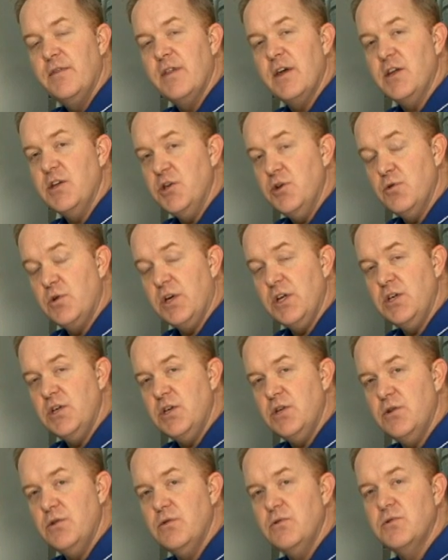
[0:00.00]
that you can
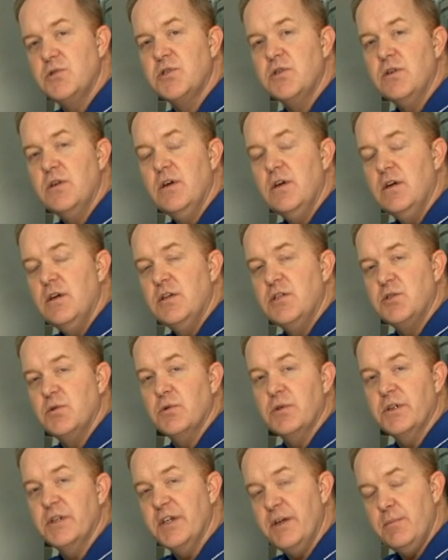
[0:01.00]
use to
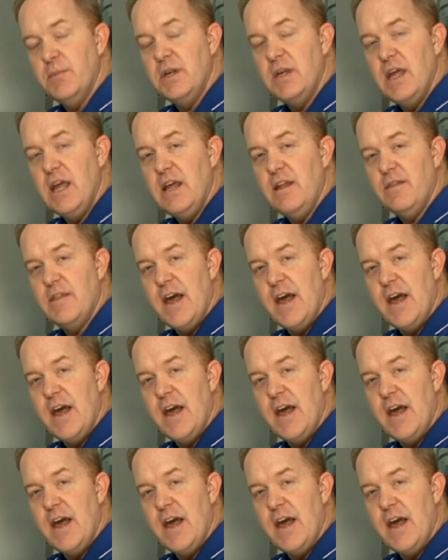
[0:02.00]
eliminate